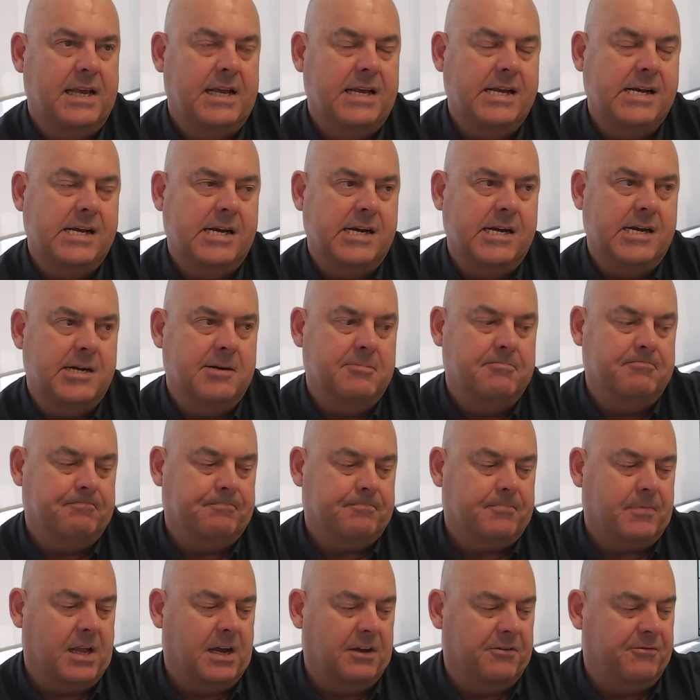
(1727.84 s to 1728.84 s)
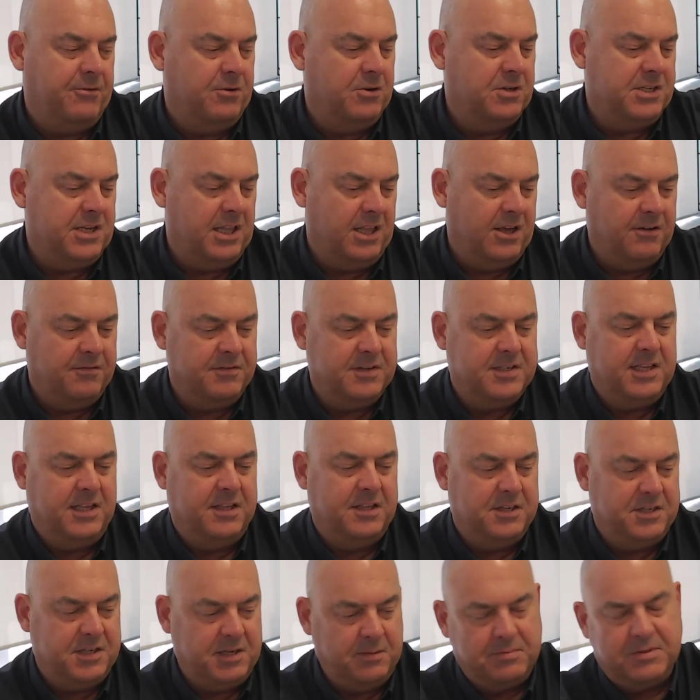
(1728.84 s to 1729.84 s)
Unfortunately, obviously,
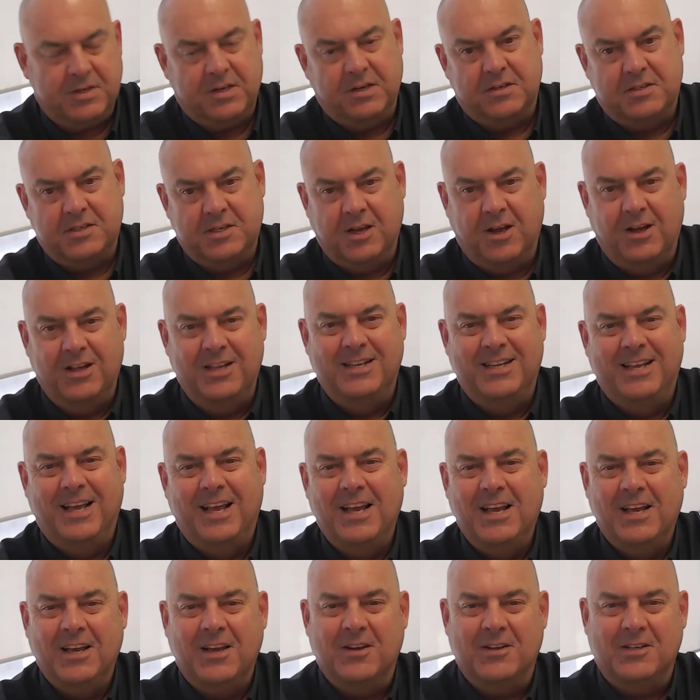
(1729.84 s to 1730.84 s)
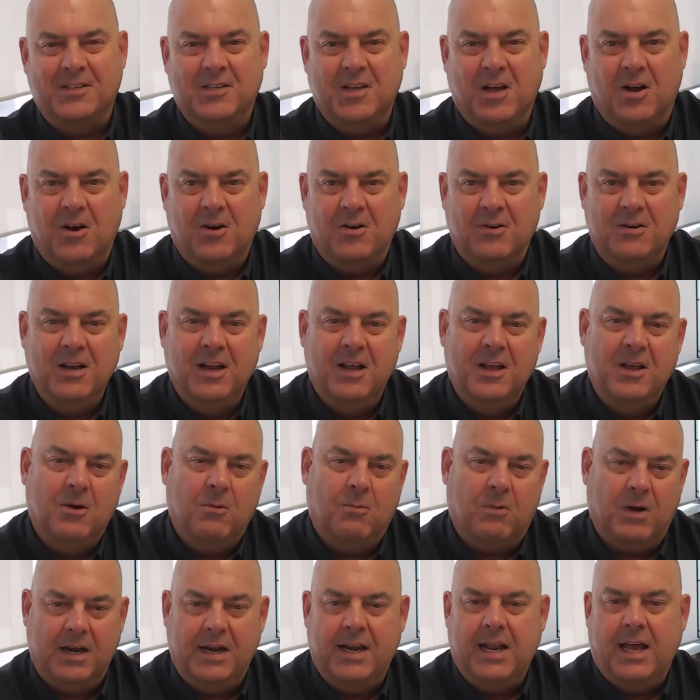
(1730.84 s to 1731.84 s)
the ships got sold.
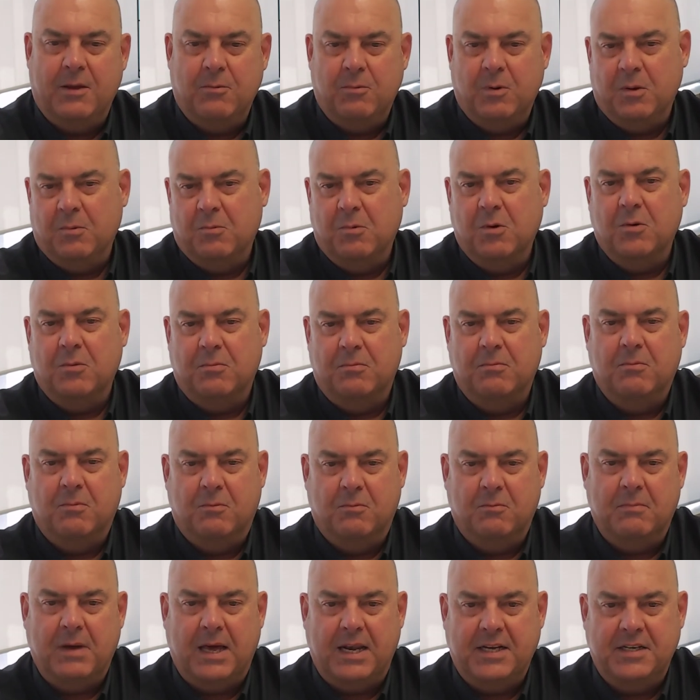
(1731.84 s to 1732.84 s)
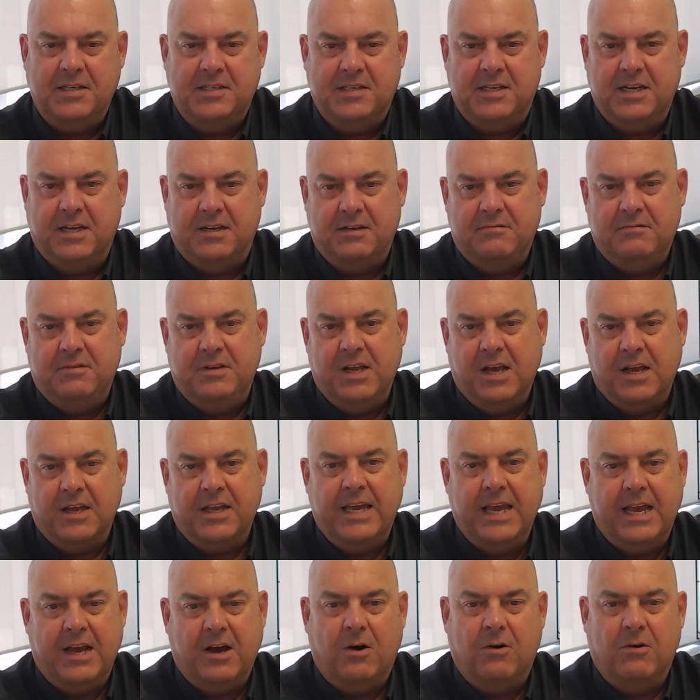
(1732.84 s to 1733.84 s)
One day we will manage to
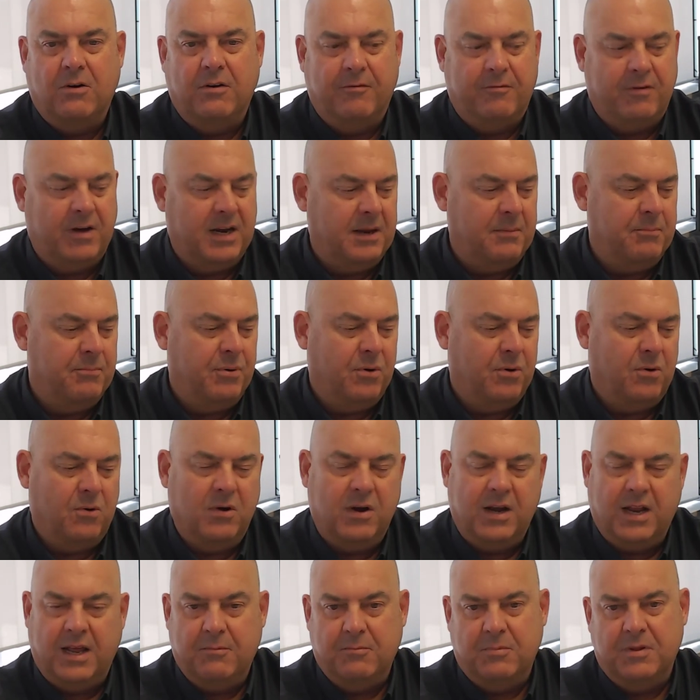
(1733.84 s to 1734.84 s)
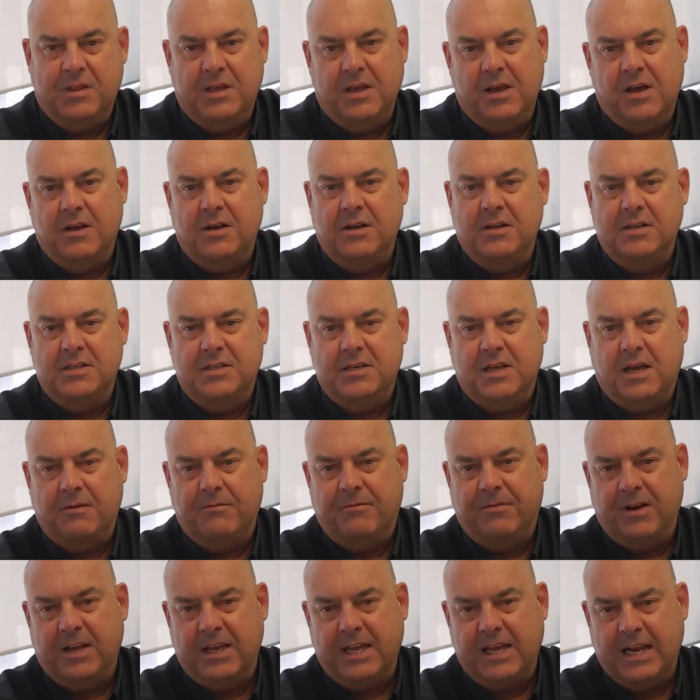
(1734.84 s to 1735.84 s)
get hold of one in port, and with the owners
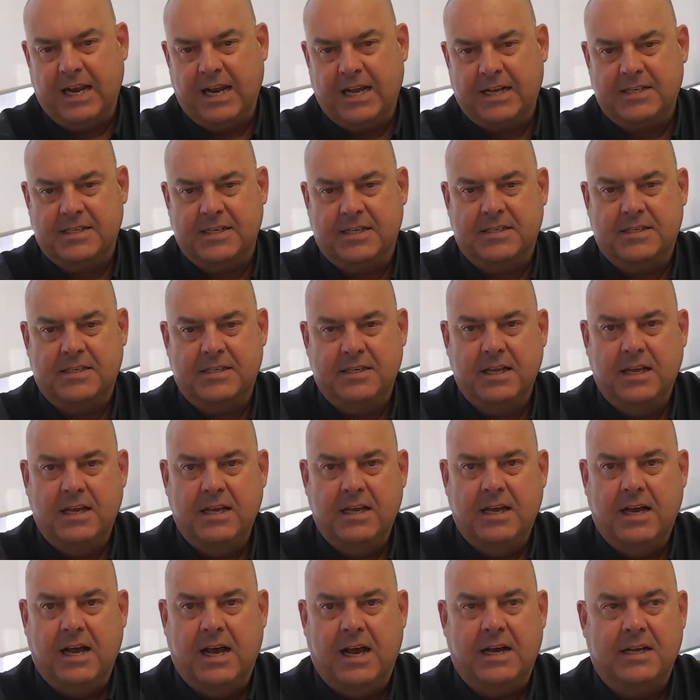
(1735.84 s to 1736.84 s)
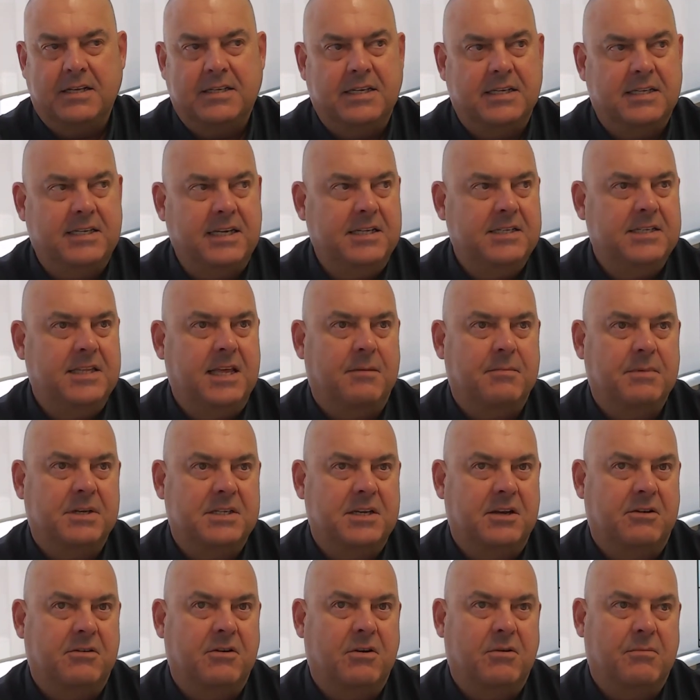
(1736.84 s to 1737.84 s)
hopefully get access to test that
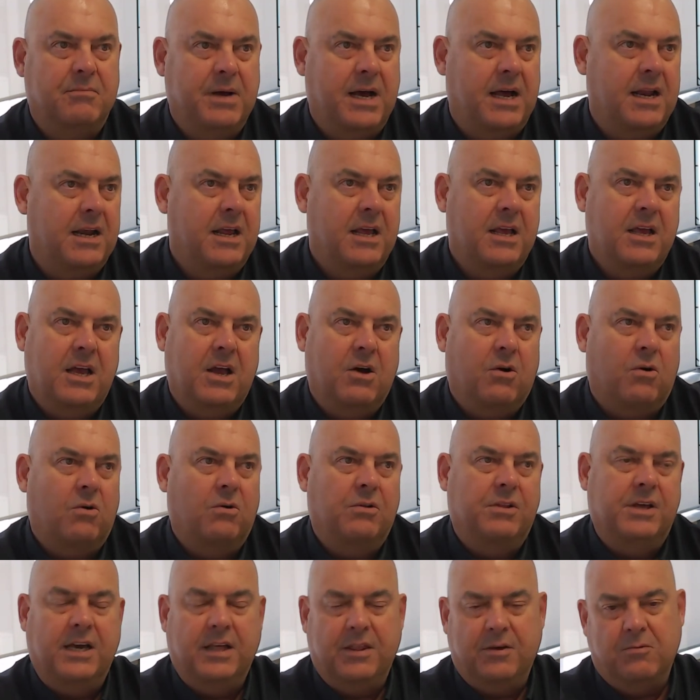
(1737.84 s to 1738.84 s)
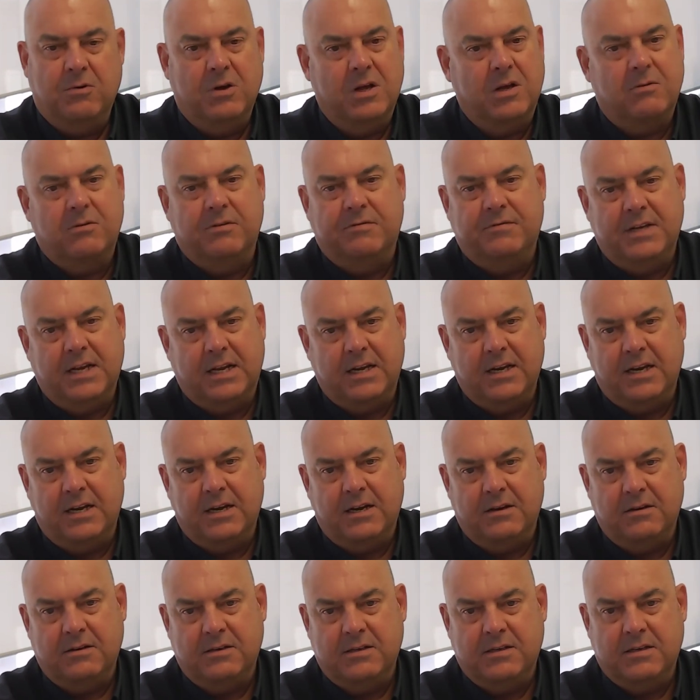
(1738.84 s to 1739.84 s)
material. But all the other work we've done in
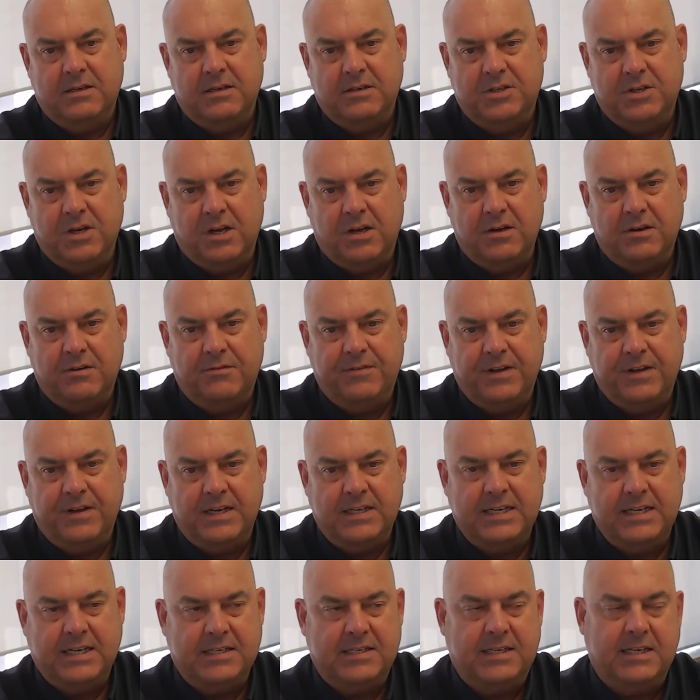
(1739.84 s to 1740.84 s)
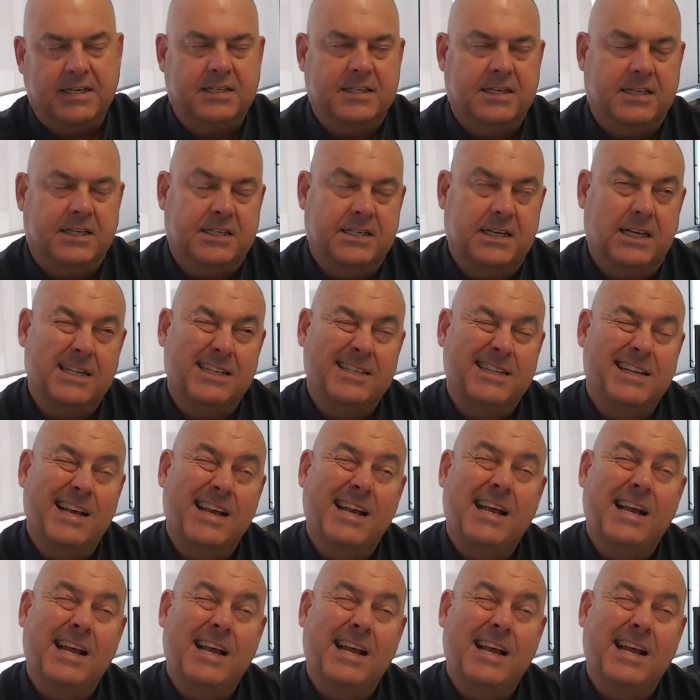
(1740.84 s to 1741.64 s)
it showed fantastic success.